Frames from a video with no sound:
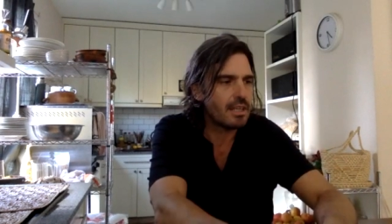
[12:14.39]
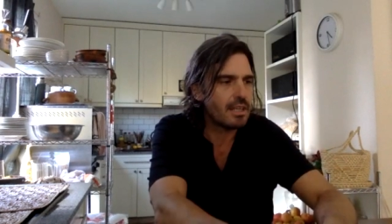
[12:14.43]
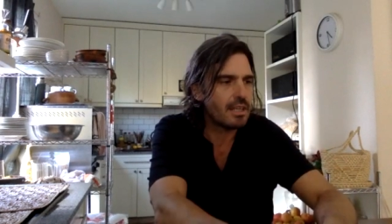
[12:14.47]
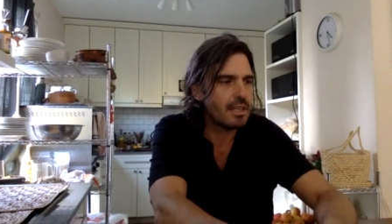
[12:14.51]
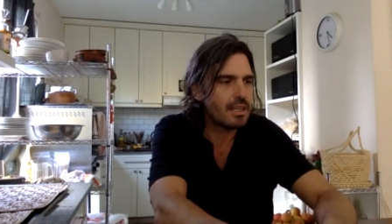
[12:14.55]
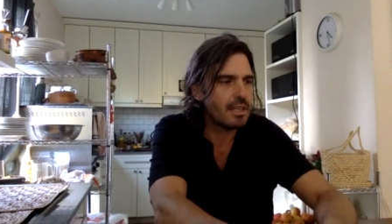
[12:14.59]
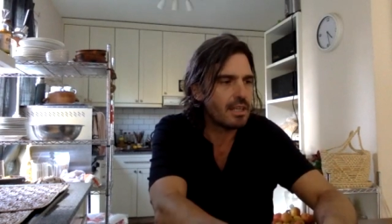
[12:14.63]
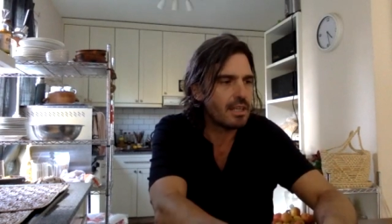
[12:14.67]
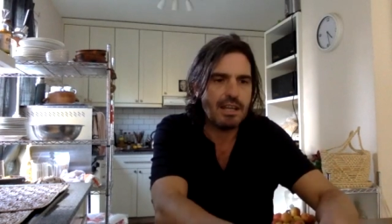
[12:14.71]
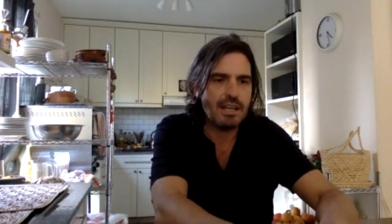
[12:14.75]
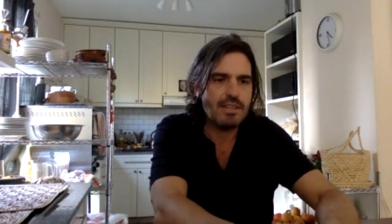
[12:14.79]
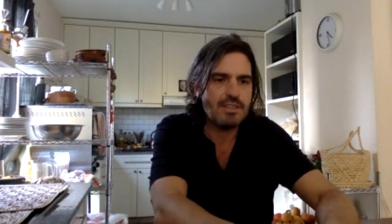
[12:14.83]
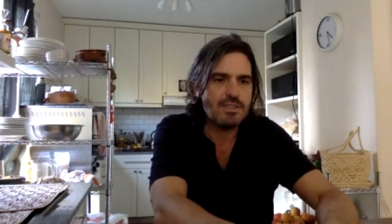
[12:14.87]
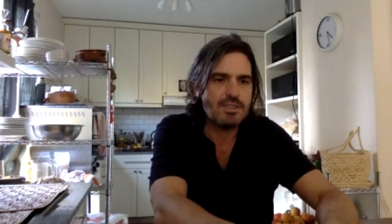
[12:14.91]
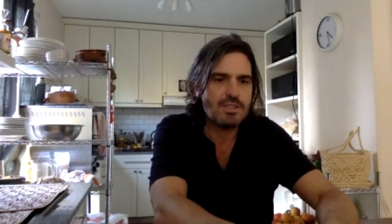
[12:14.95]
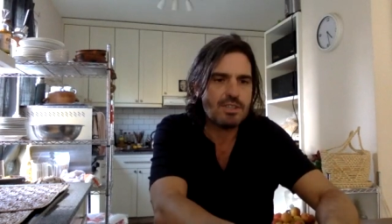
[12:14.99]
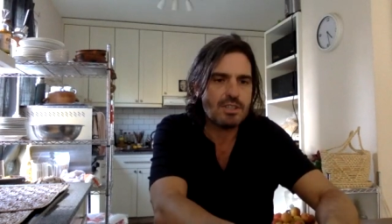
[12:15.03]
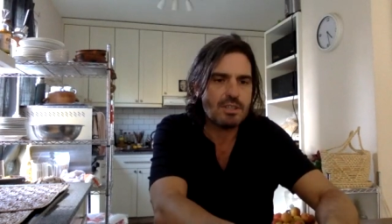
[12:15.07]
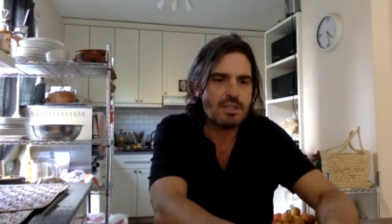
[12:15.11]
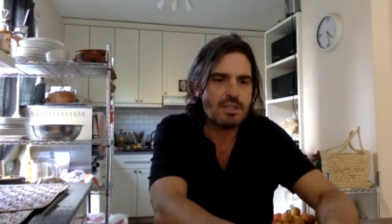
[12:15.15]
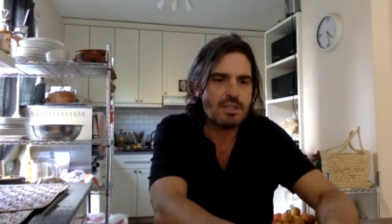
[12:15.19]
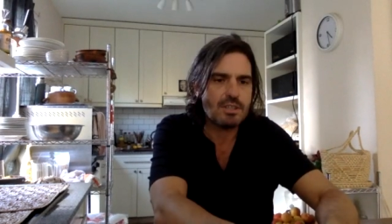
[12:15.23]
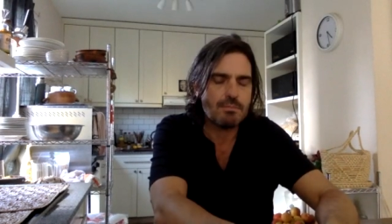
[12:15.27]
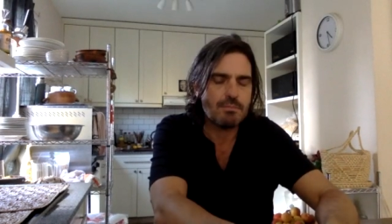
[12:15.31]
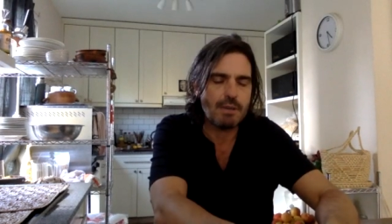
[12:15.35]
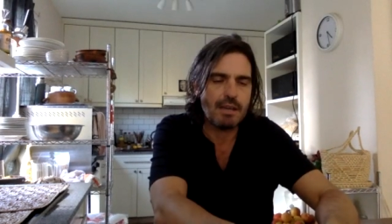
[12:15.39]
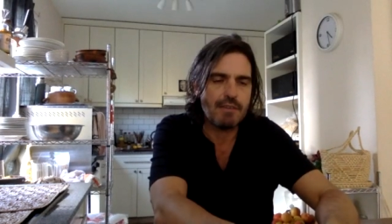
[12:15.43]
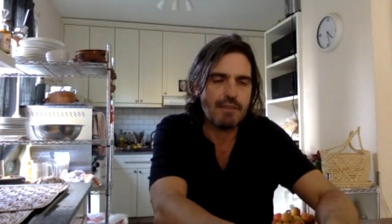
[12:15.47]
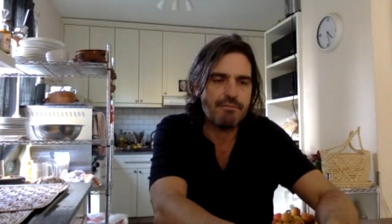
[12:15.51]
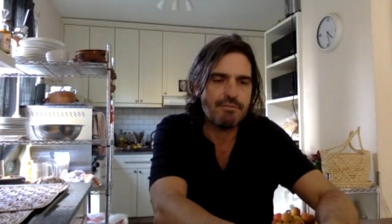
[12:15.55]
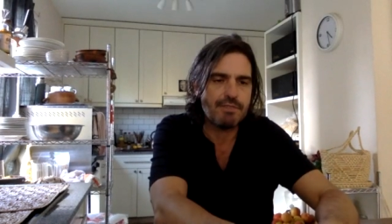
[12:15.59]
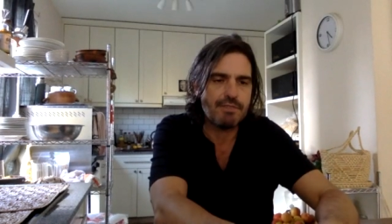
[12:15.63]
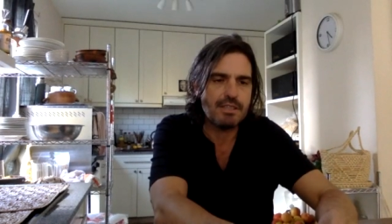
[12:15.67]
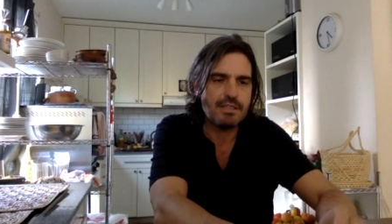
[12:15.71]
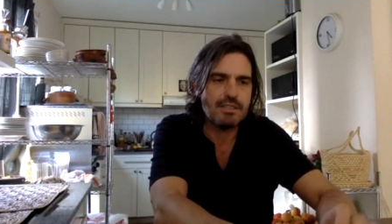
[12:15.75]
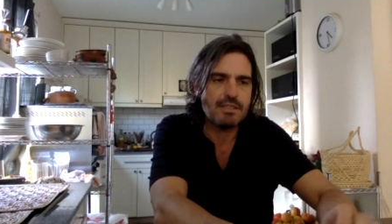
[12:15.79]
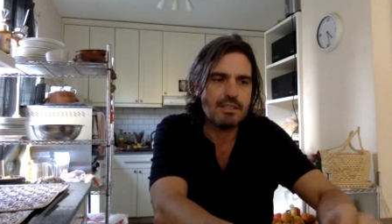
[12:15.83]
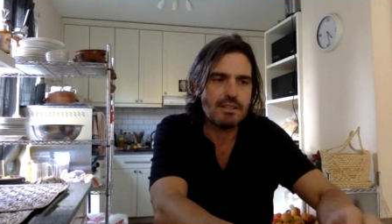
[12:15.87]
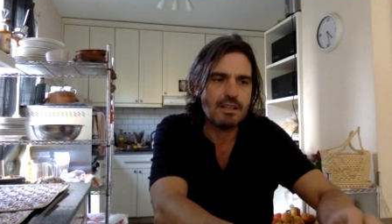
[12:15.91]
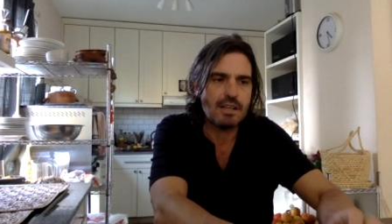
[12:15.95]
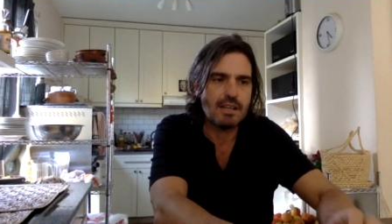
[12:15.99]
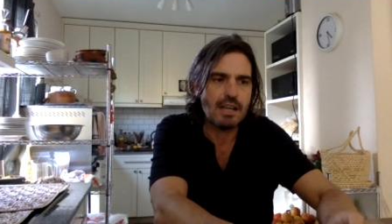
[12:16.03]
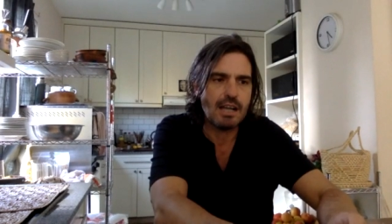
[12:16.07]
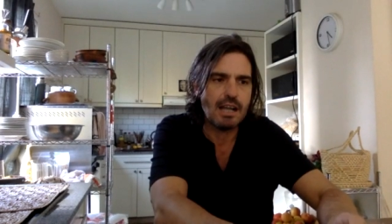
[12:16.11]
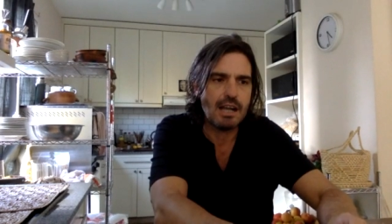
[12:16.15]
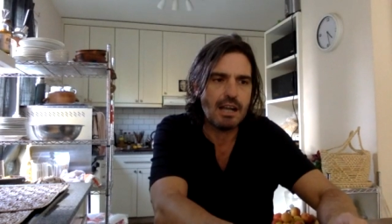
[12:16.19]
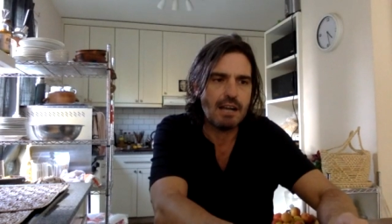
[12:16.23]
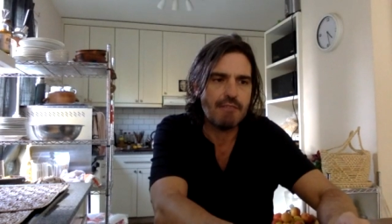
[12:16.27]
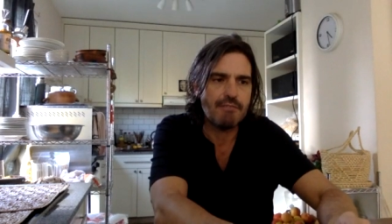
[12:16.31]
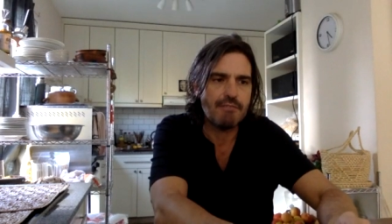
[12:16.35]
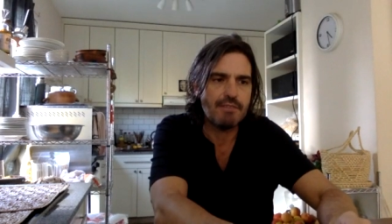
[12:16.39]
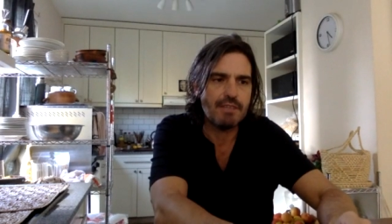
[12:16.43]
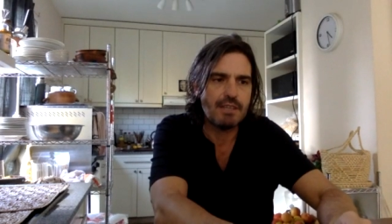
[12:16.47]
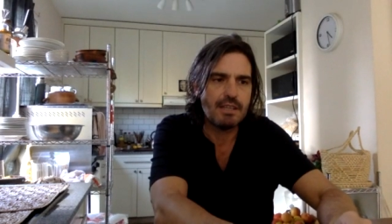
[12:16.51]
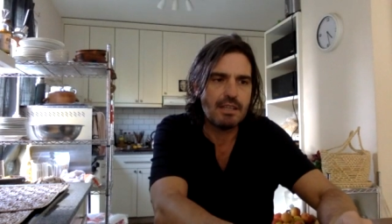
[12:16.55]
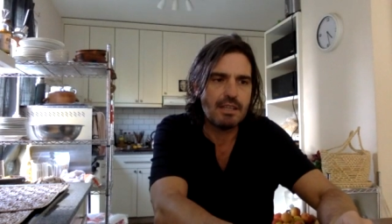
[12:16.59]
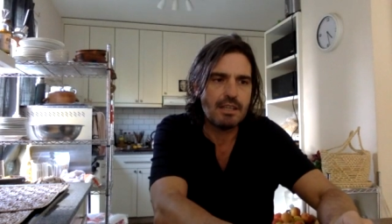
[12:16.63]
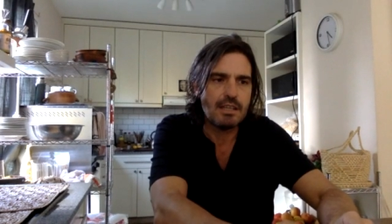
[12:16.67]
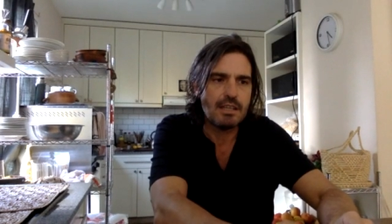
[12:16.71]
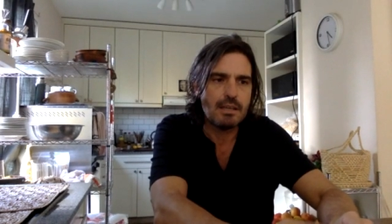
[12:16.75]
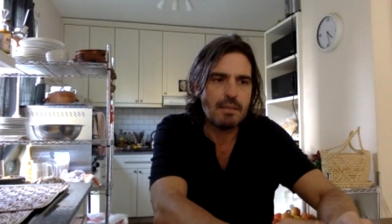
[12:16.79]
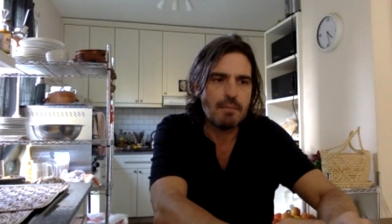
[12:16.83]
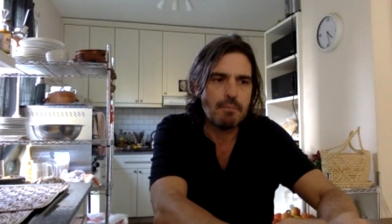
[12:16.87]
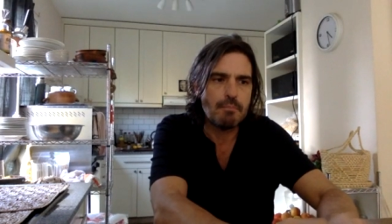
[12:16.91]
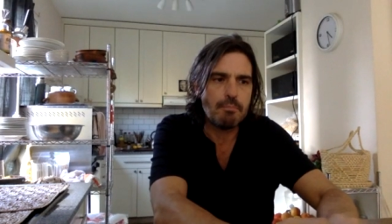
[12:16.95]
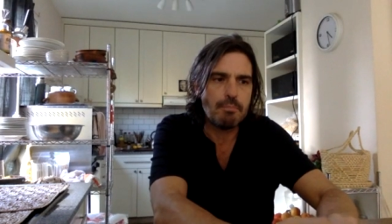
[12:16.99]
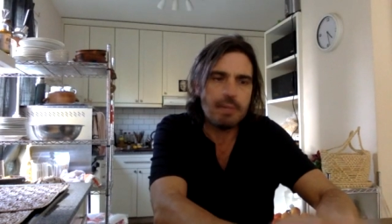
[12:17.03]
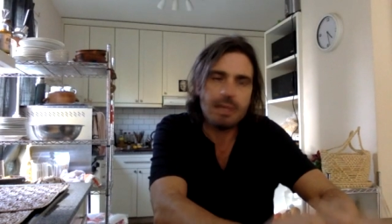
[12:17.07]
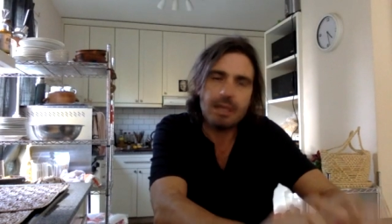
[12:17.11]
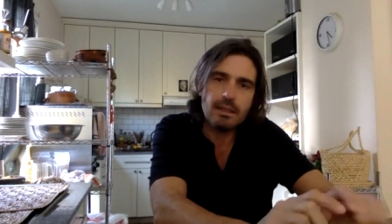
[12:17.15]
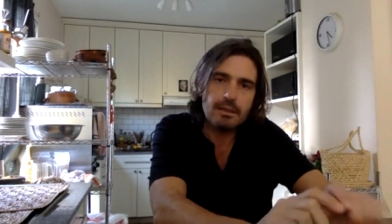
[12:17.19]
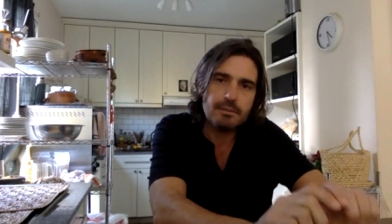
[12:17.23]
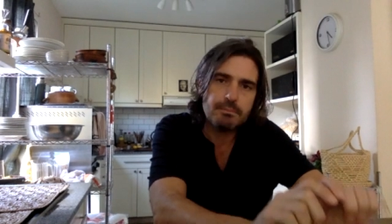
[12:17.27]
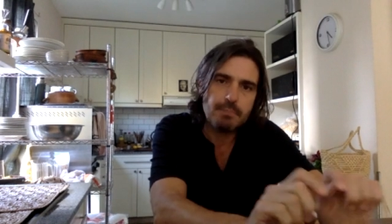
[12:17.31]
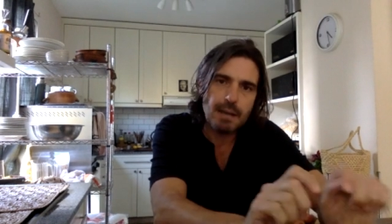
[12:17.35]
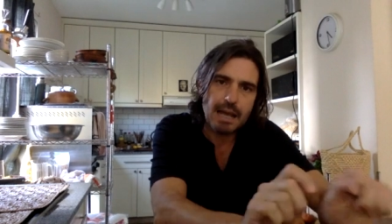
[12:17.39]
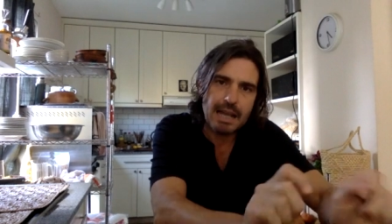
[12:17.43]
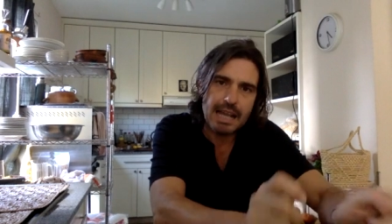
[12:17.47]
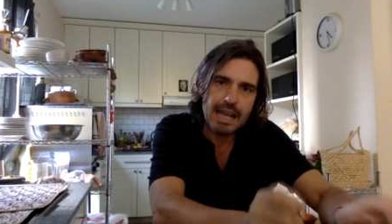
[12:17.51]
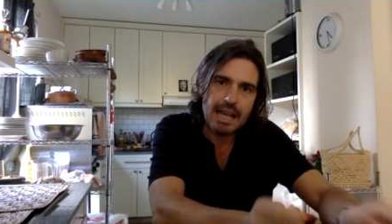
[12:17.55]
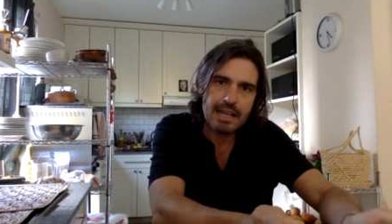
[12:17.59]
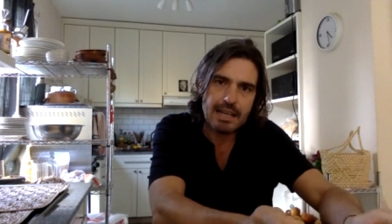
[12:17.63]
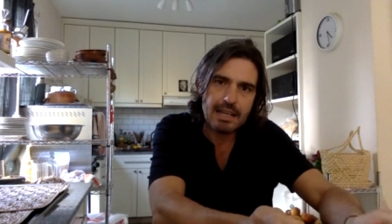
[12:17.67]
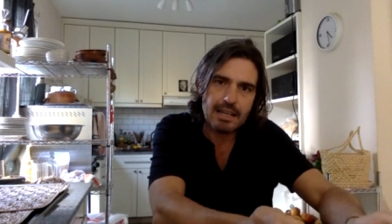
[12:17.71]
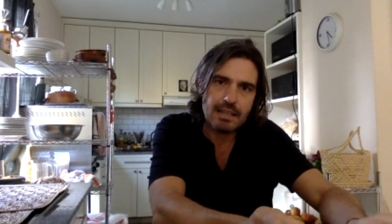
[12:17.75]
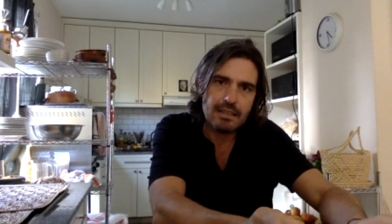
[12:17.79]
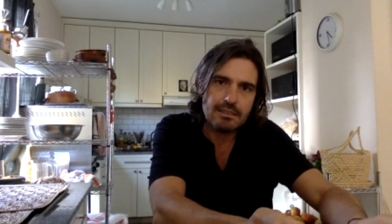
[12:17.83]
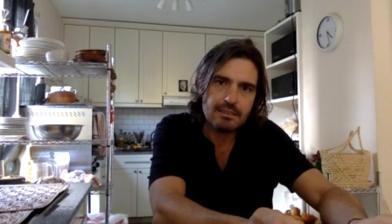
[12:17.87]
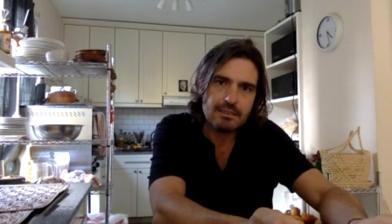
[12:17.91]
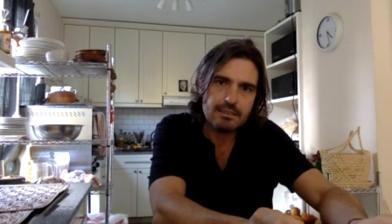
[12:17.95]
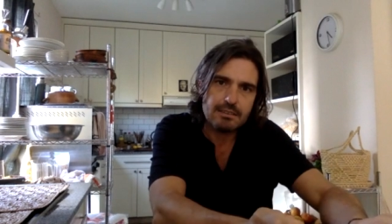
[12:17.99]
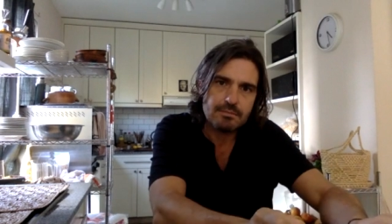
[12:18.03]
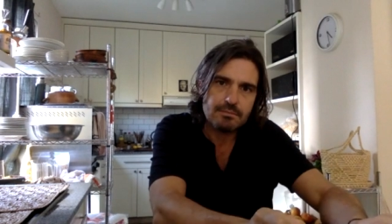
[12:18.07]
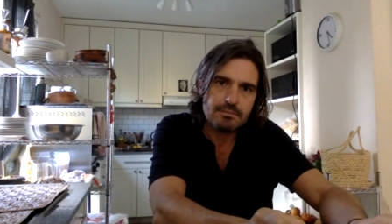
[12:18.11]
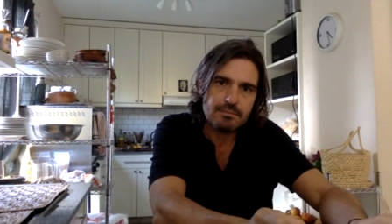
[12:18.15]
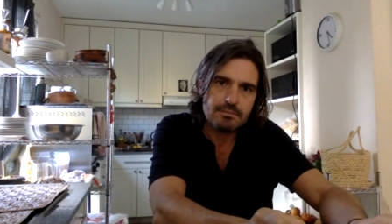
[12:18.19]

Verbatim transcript: in my fridge, in my freezer, I have peeled bananas